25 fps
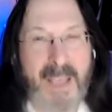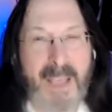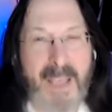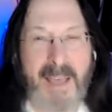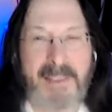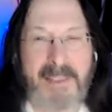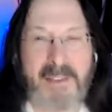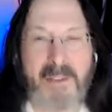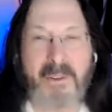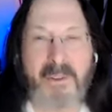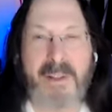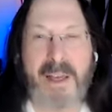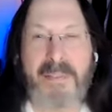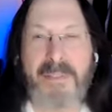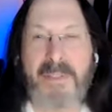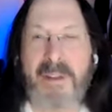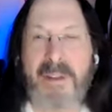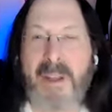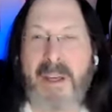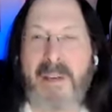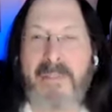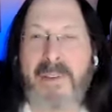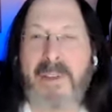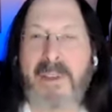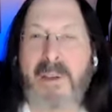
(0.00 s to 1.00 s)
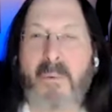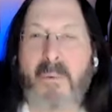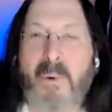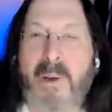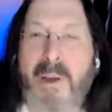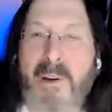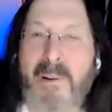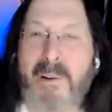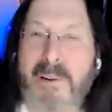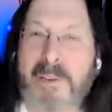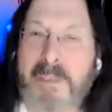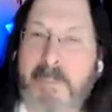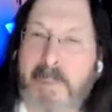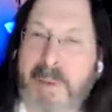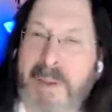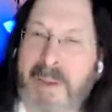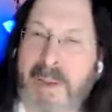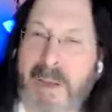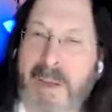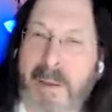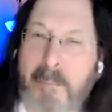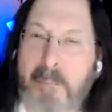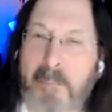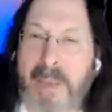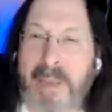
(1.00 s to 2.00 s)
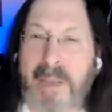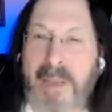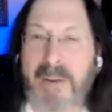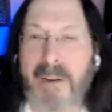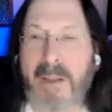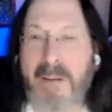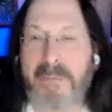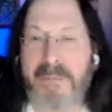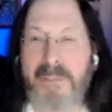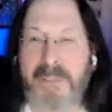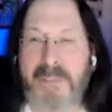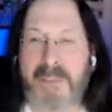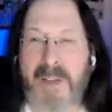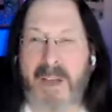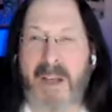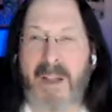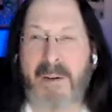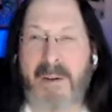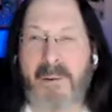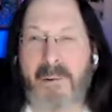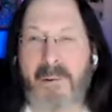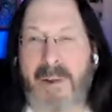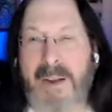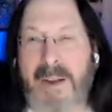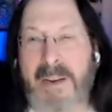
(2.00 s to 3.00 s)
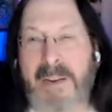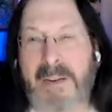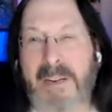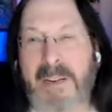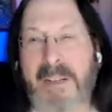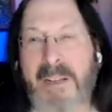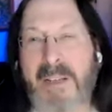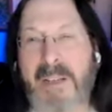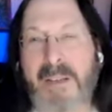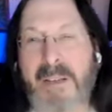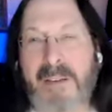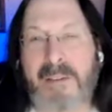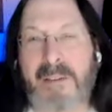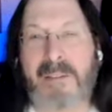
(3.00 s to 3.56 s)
And you let the loving awareness become big enough to tolerate it,